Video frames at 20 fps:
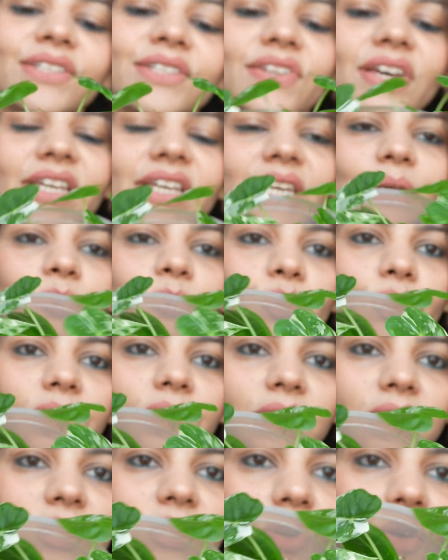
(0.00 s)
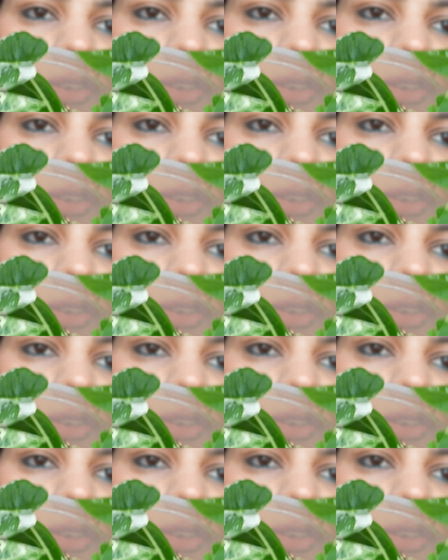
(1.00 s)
So I keep showing